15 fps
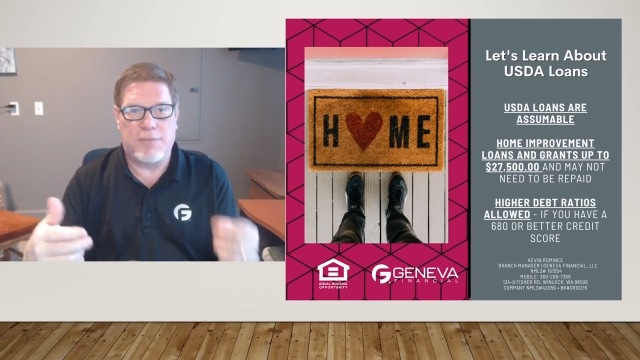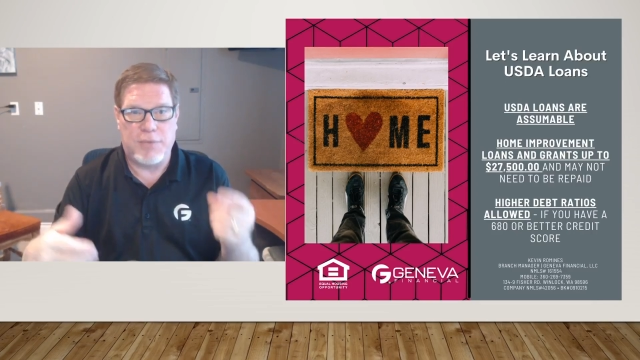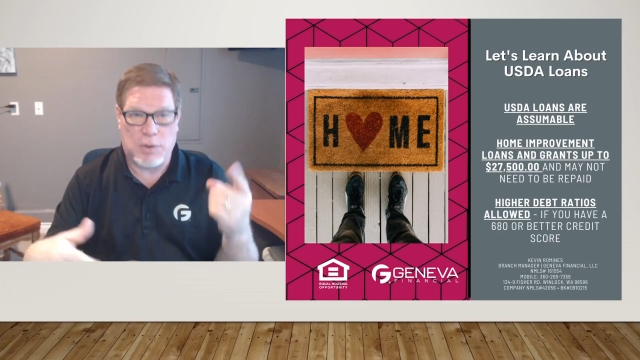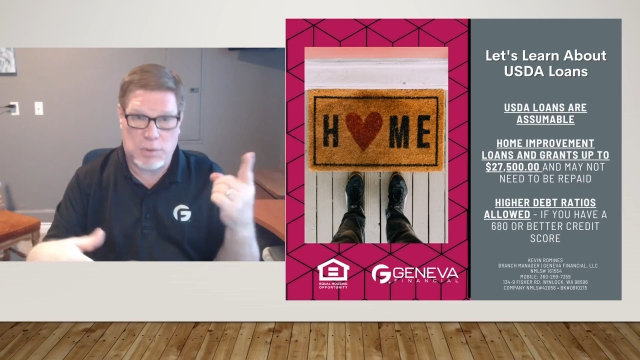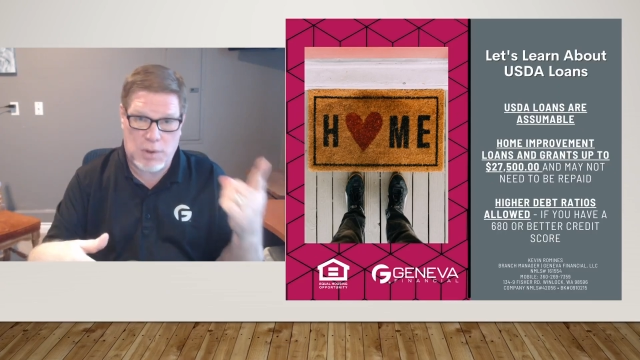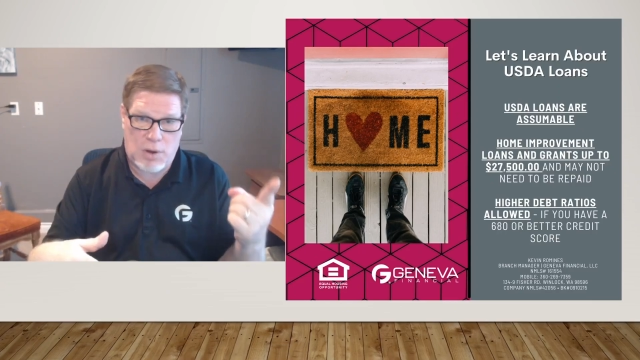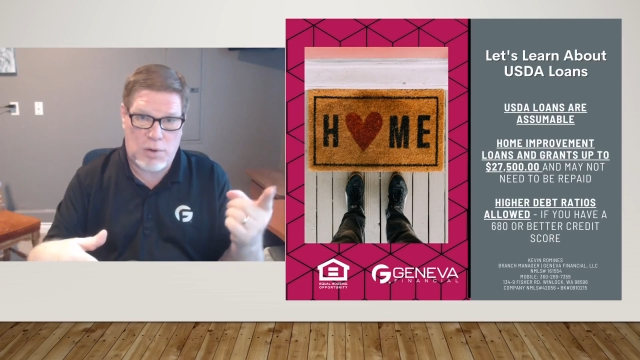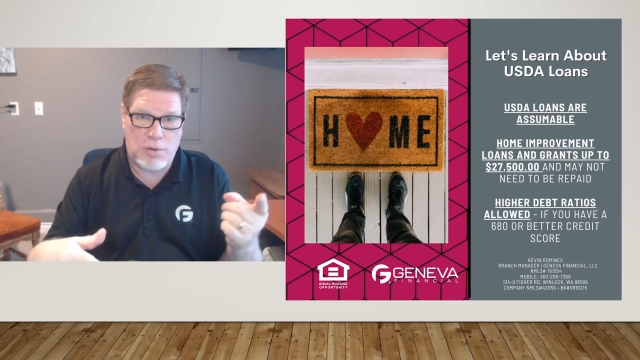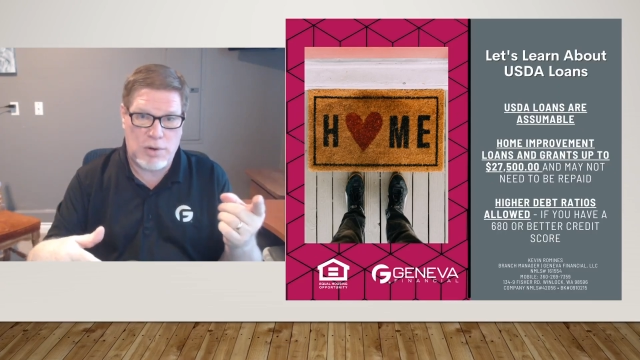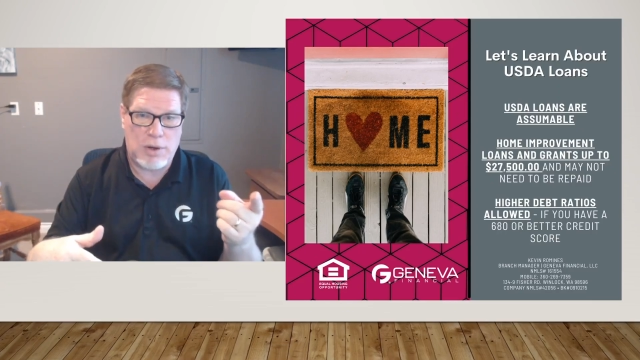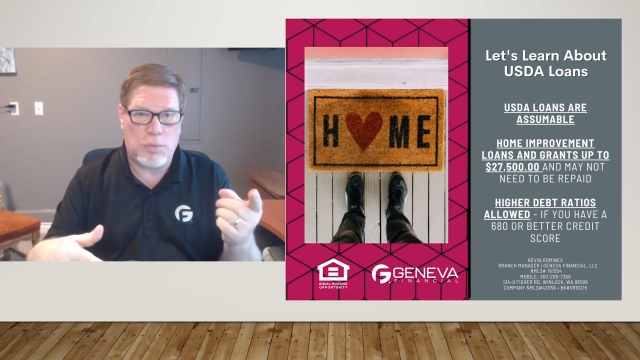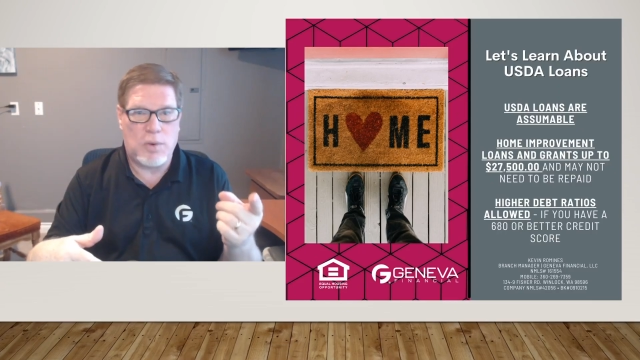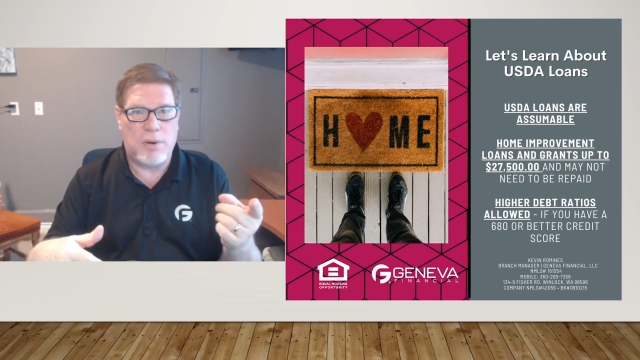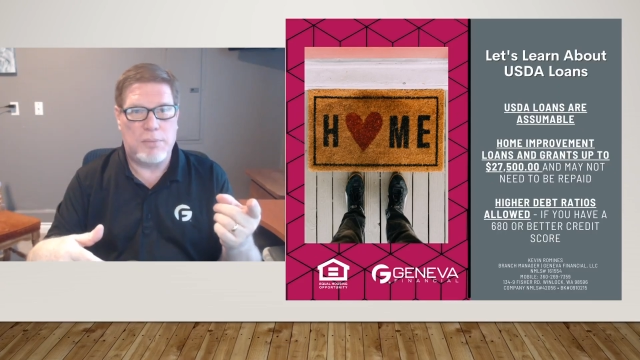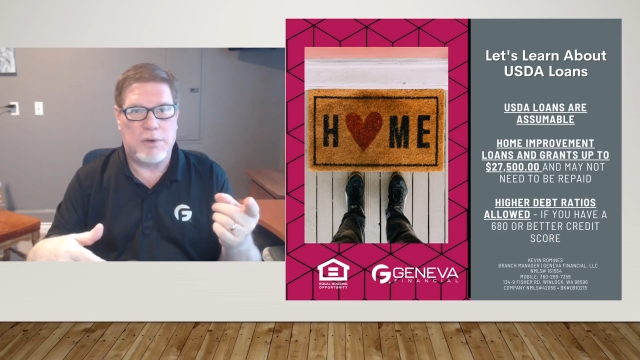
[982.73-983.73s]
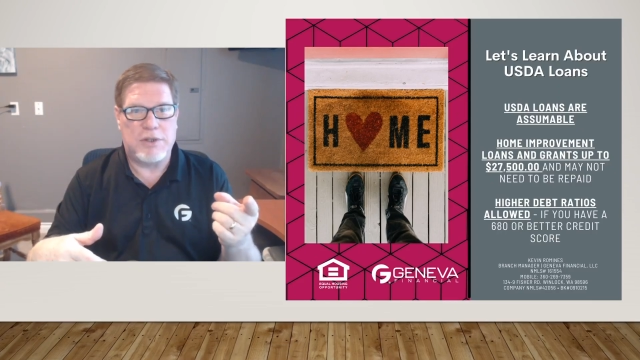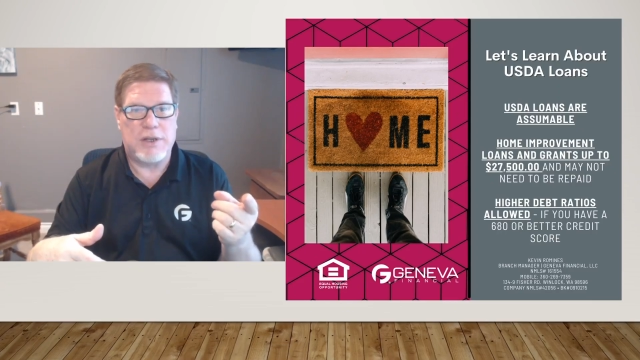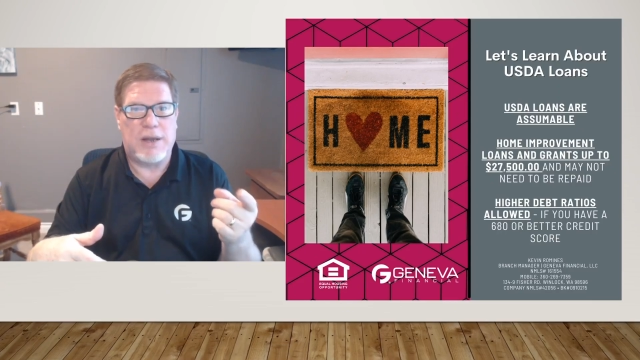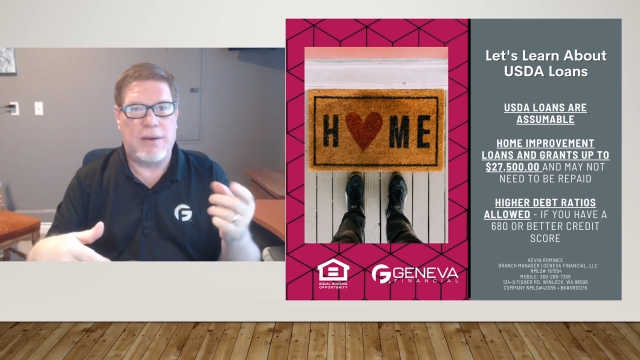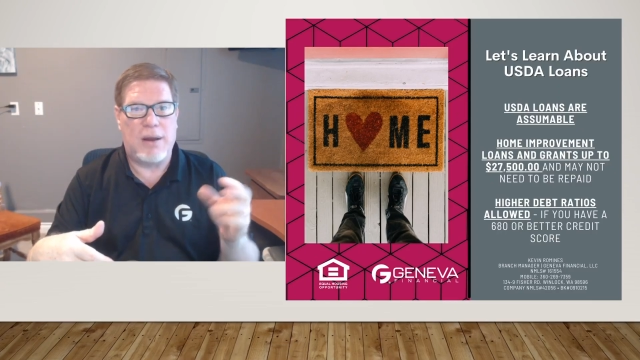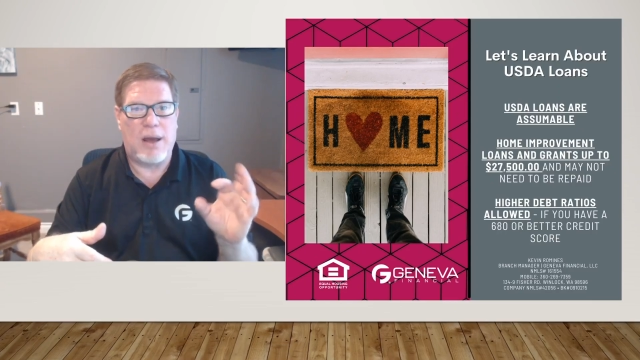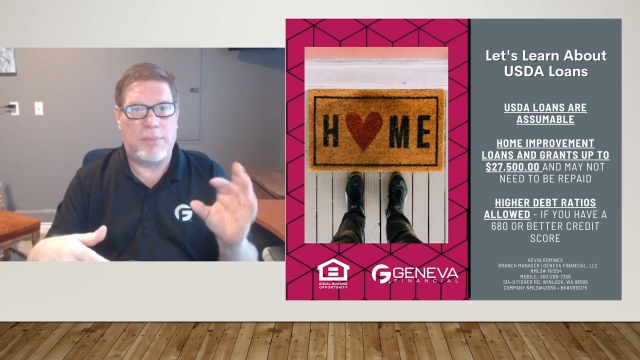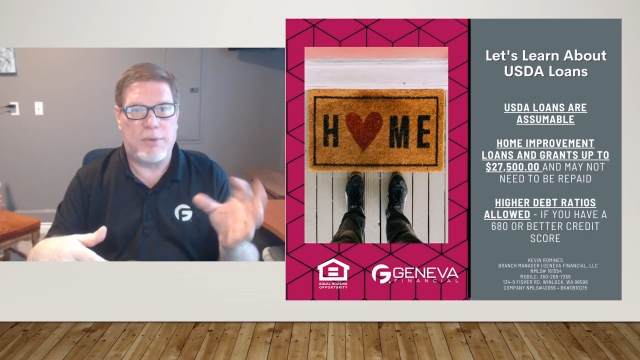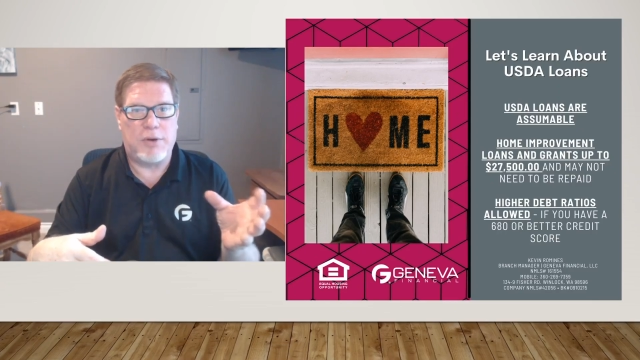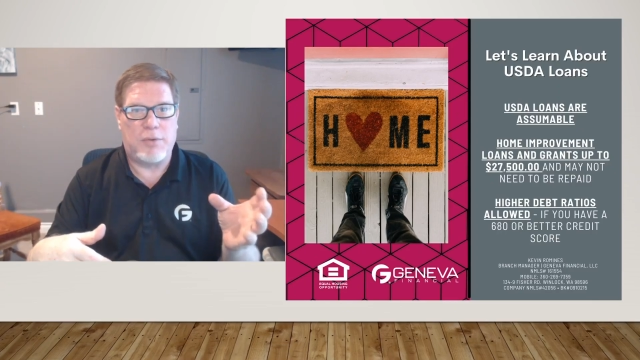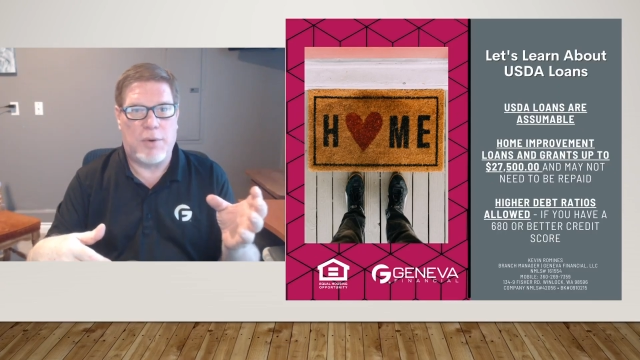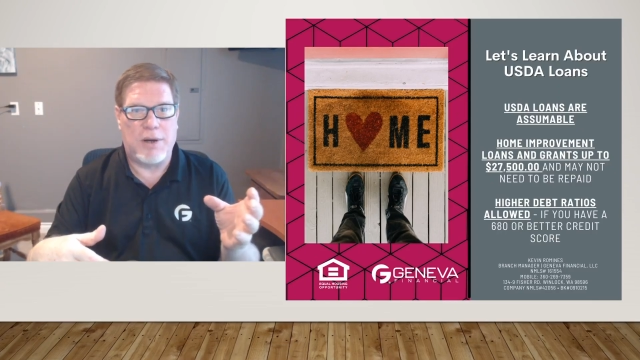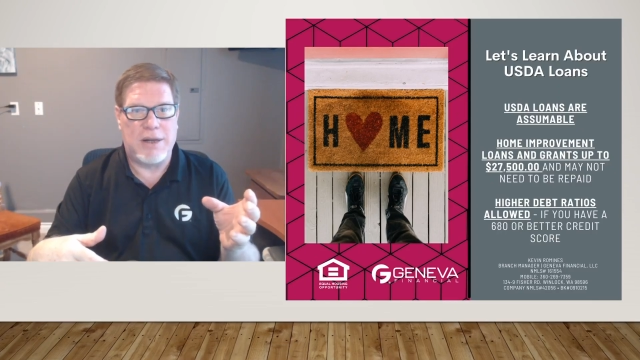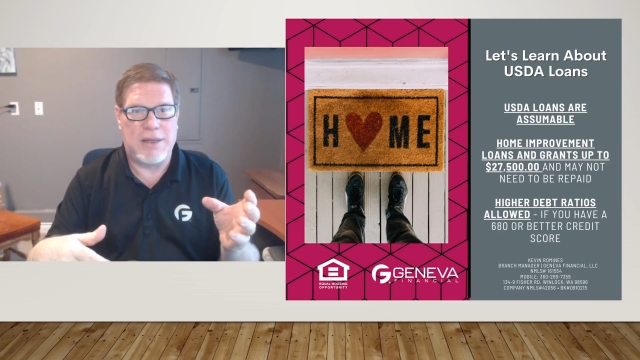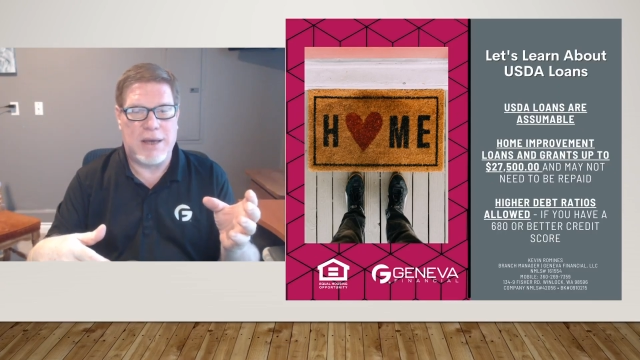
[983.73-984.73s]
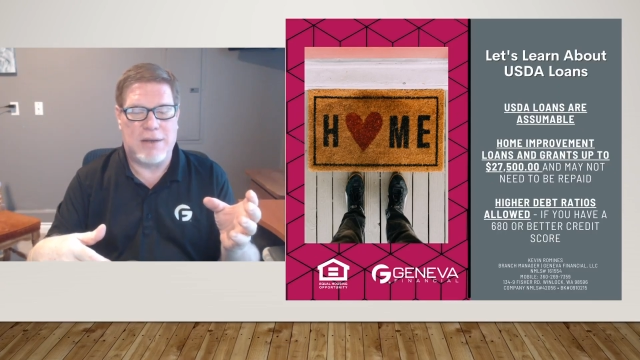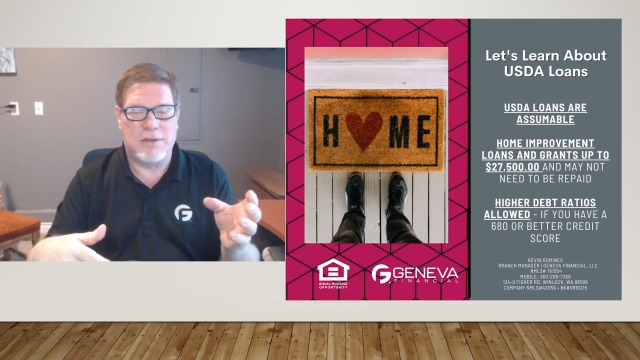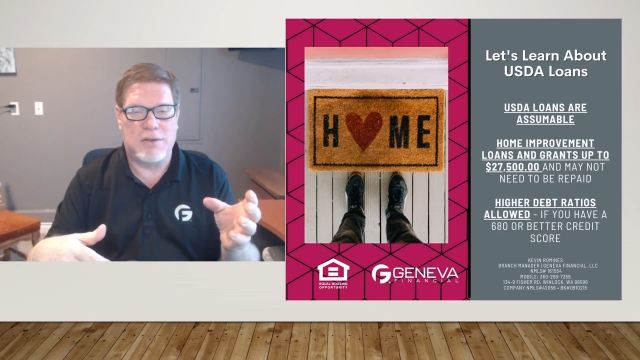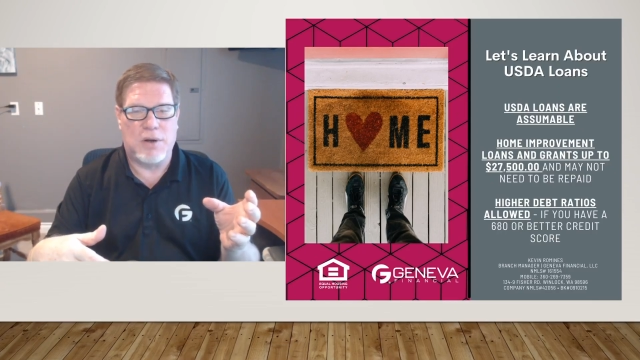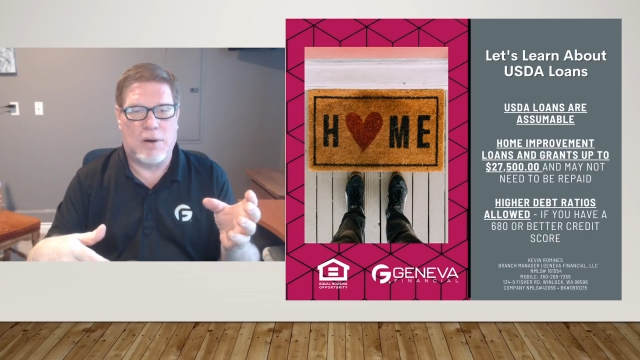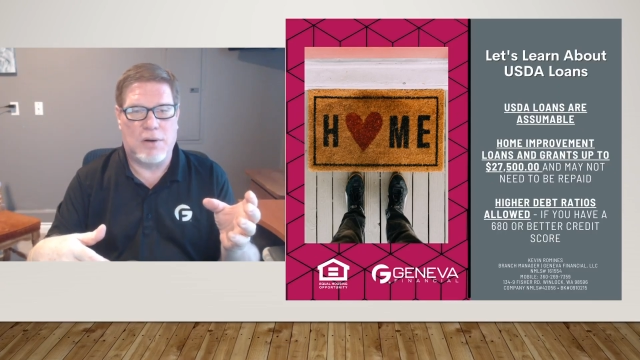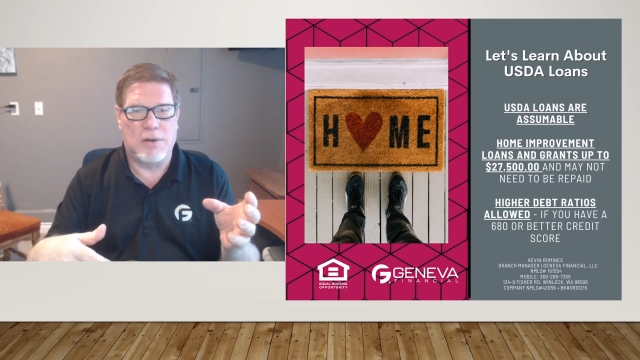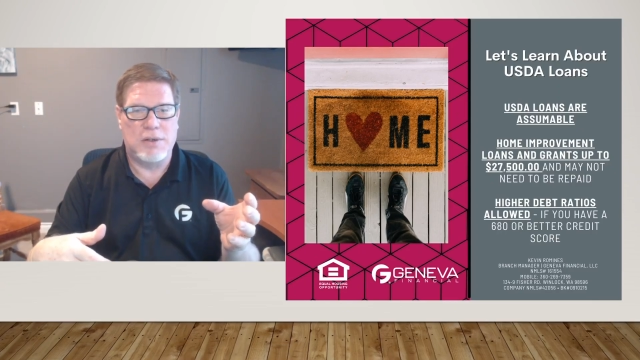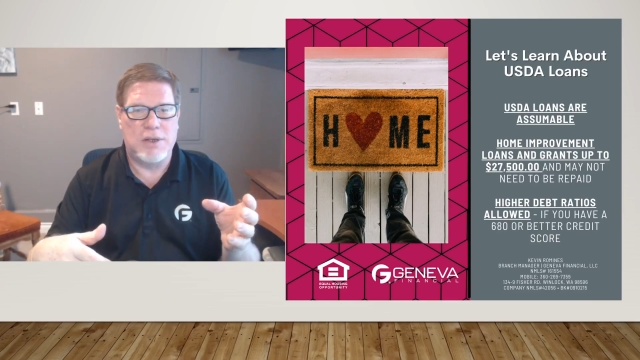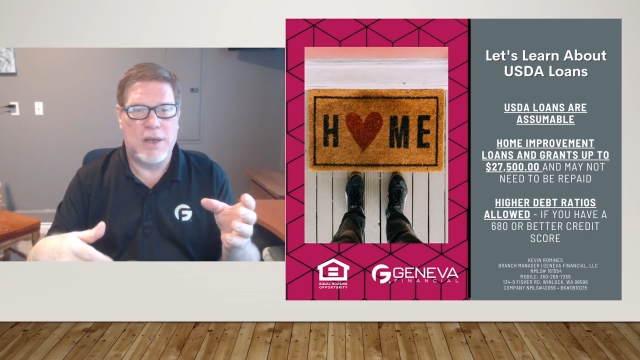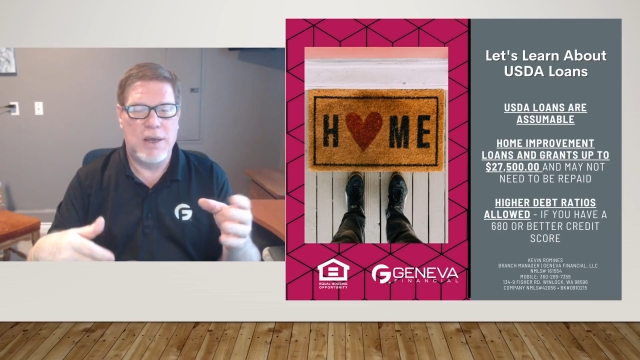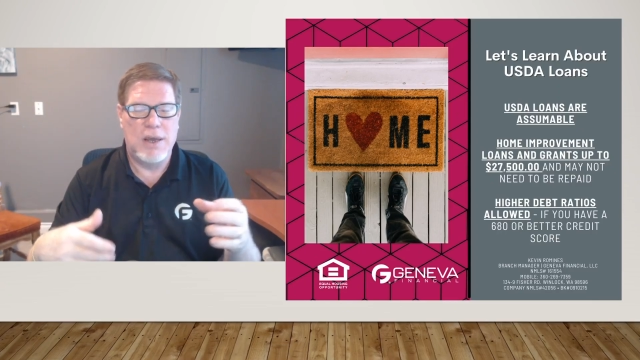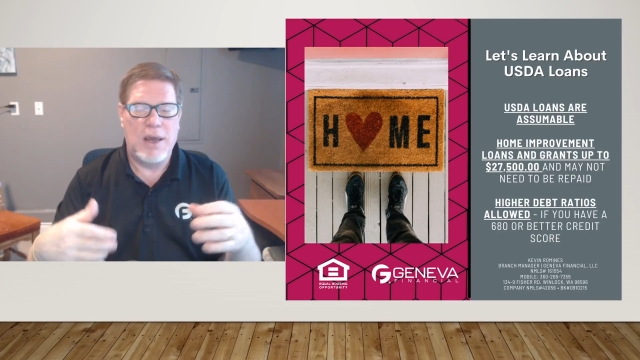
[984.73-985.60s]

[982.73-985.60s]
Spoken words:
of the loan at 1% up to $20,000